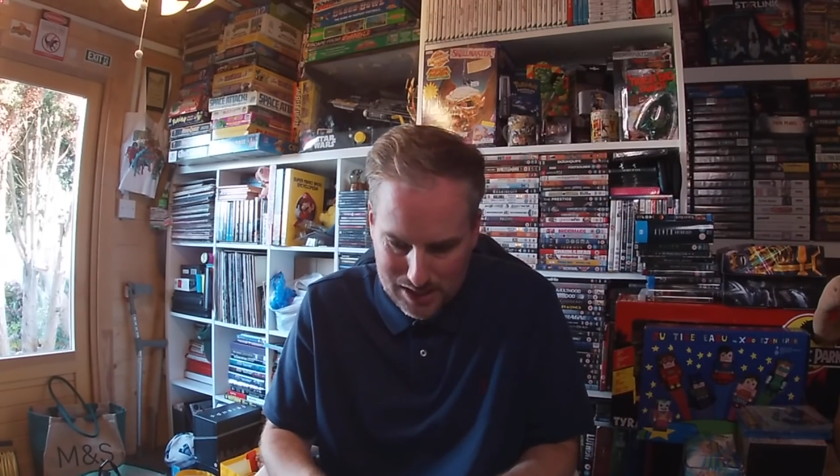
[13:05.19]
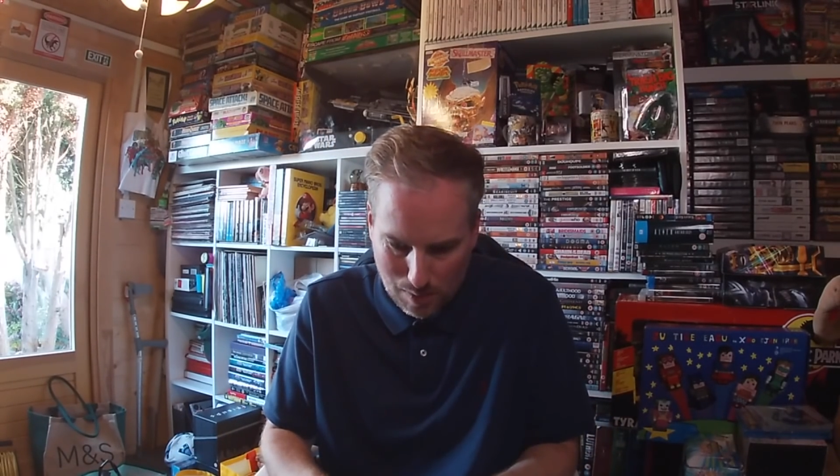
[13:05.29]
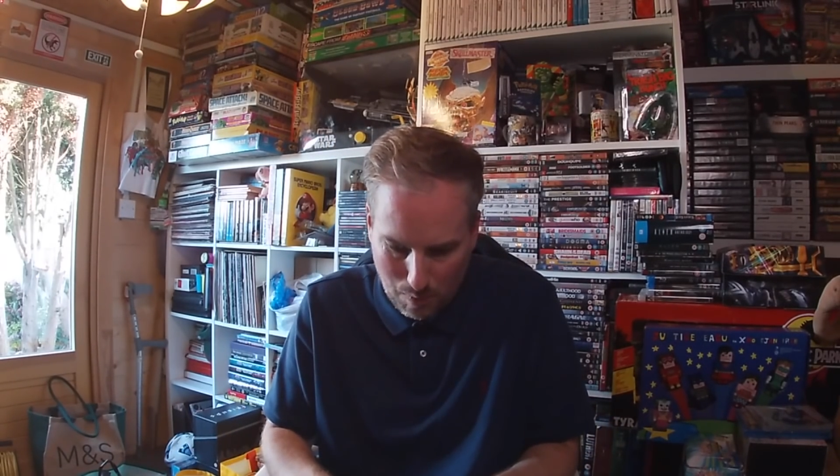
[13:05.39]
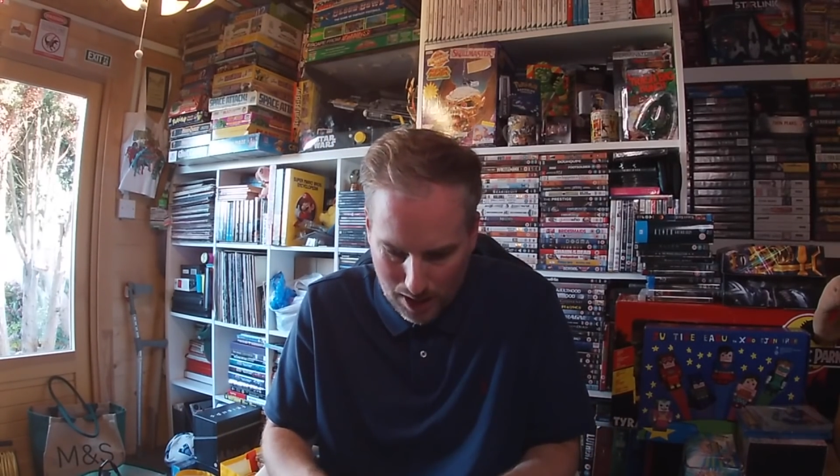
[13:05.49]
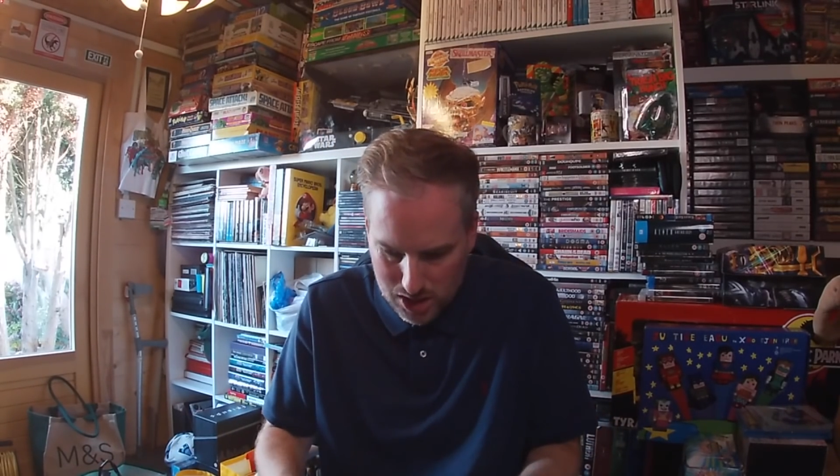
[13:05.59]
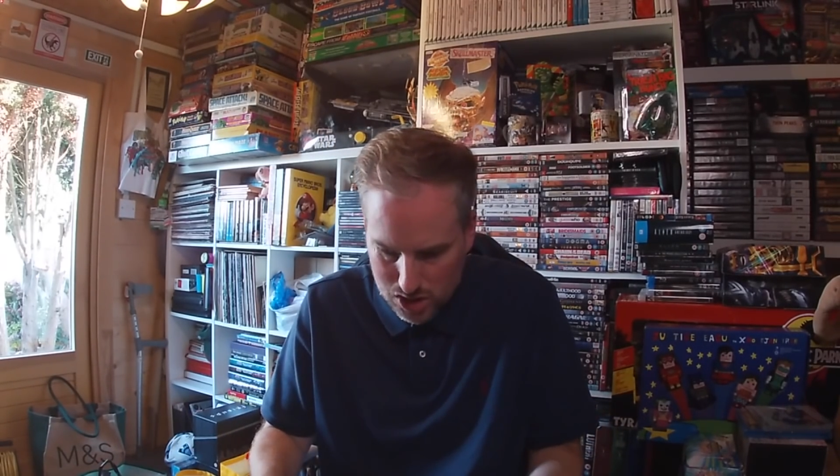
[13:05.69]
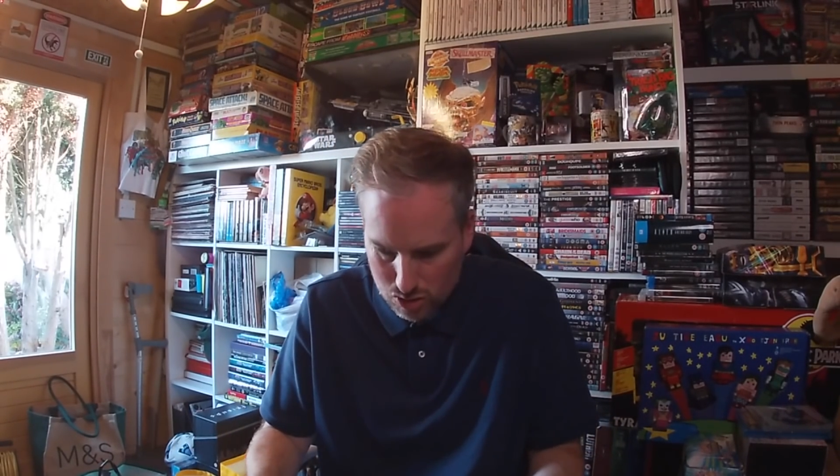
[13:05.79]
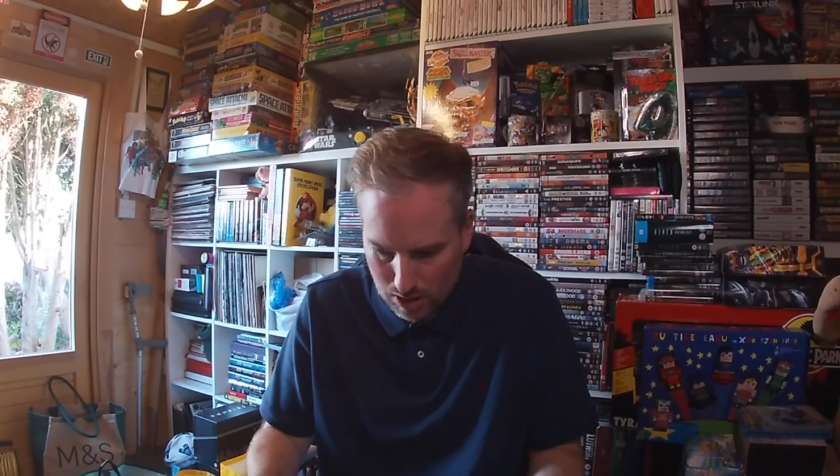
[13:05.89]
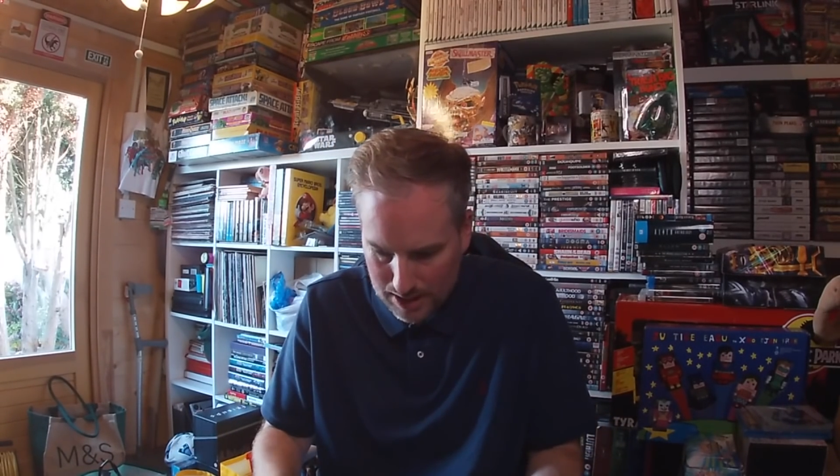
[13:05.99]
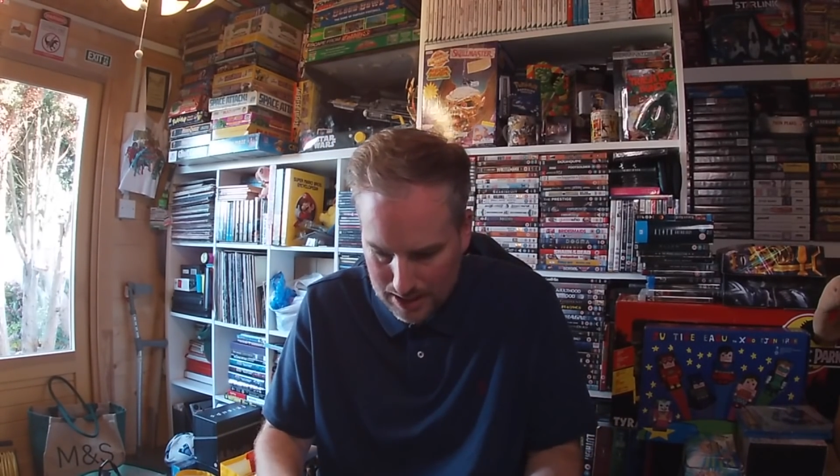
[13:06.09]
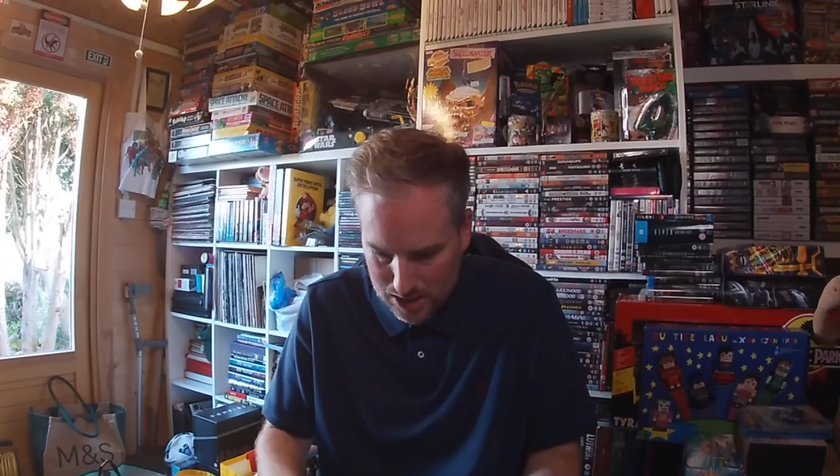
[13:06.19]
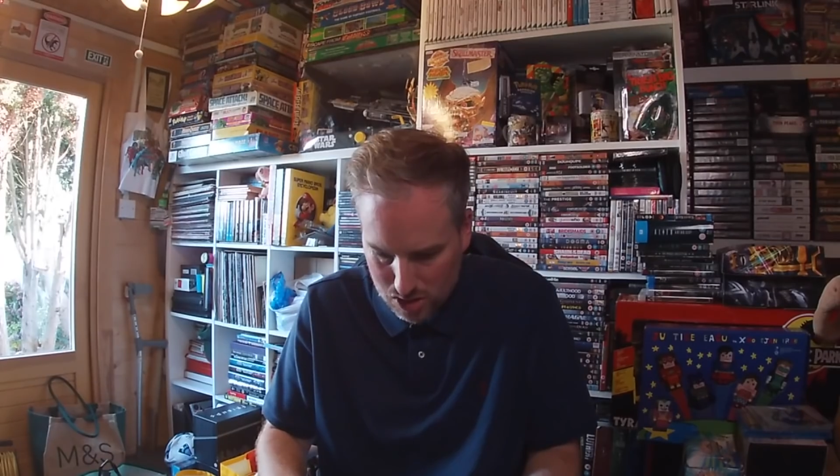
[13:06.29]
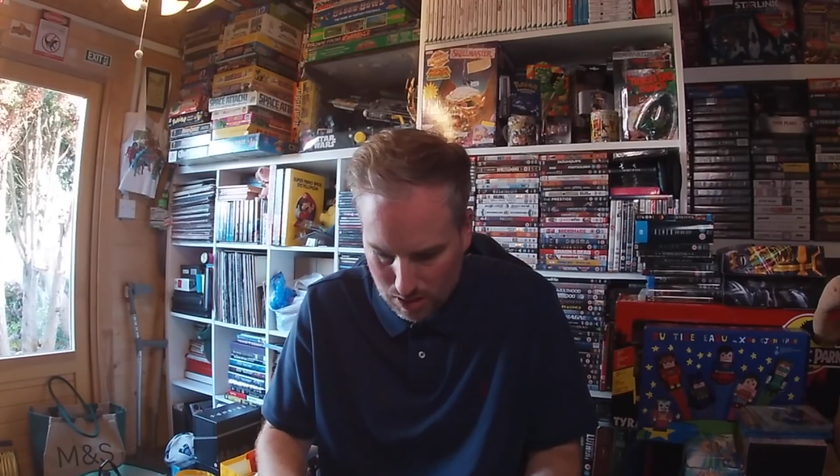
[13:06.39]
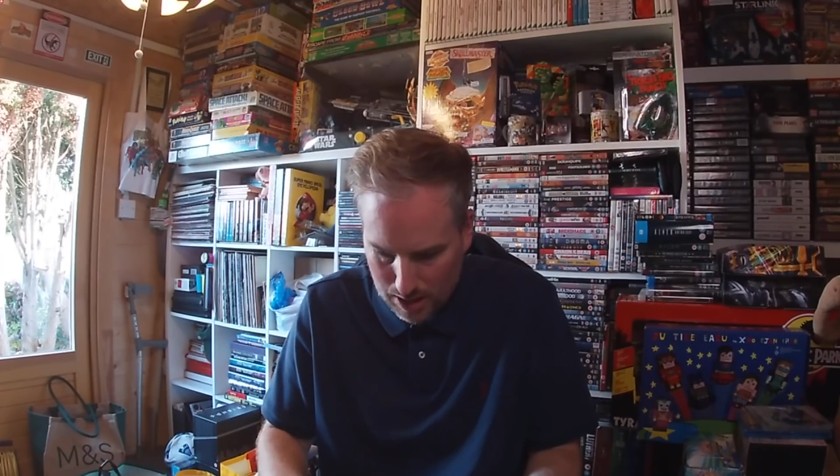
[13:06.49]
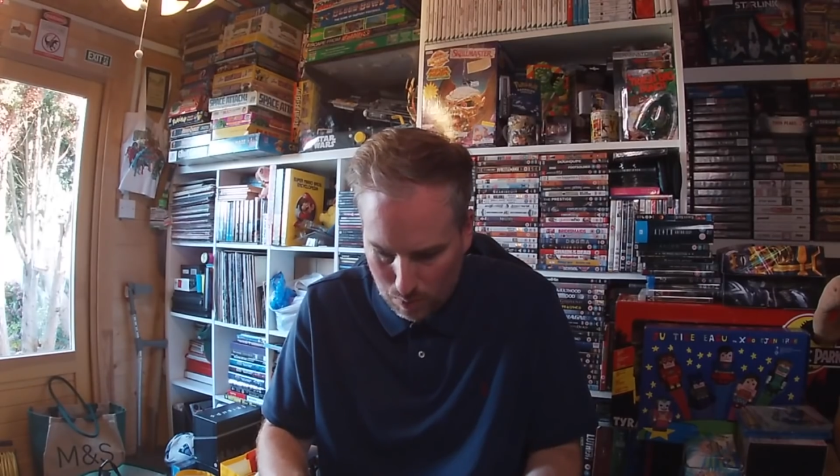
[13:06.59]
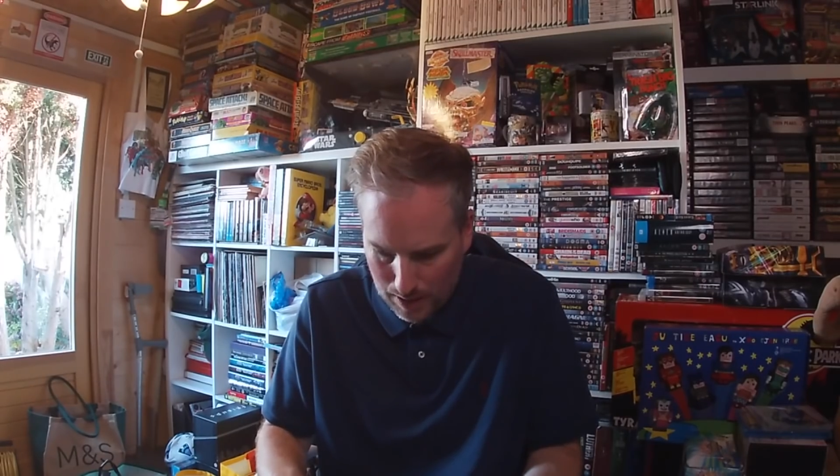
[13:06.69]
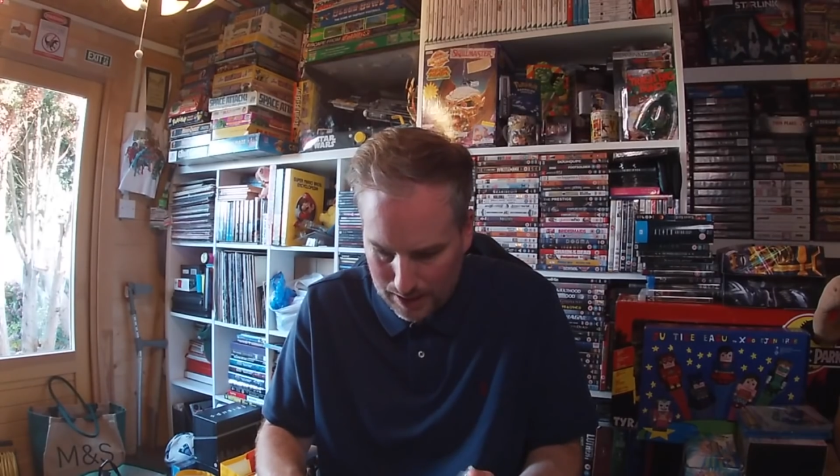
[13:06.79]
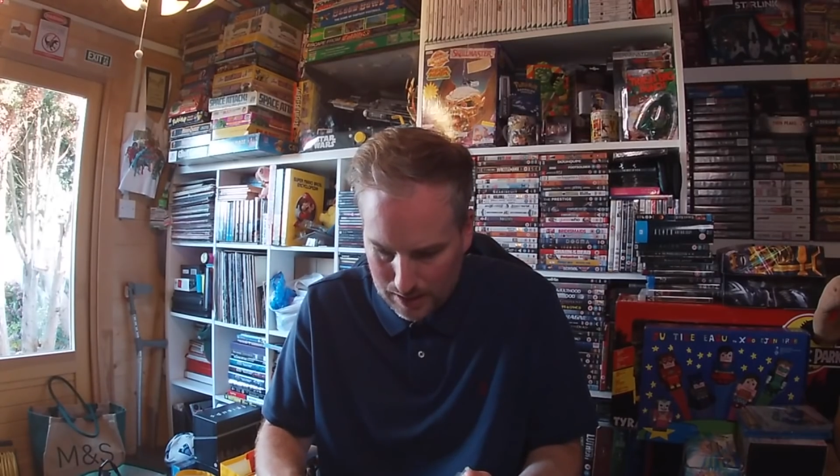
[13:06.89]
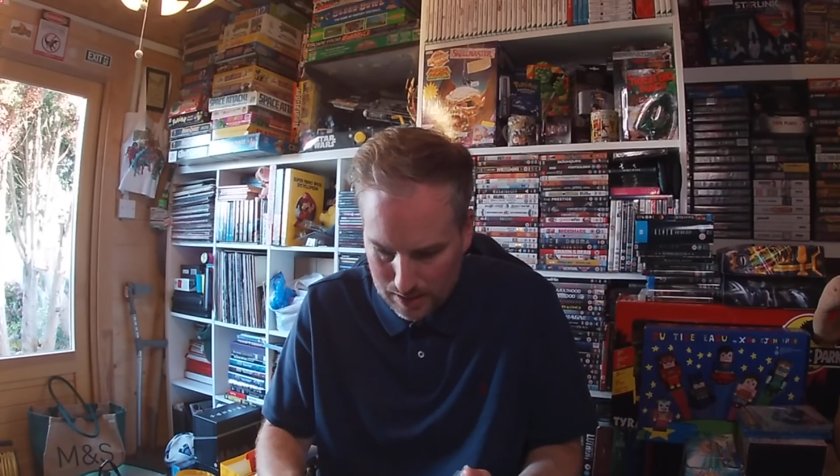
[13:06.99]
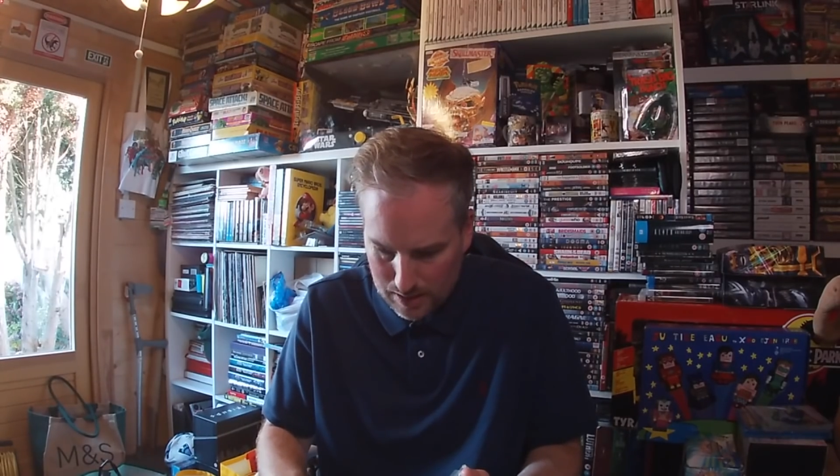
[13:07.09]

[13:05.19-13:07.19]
so I might just trade it in straight away.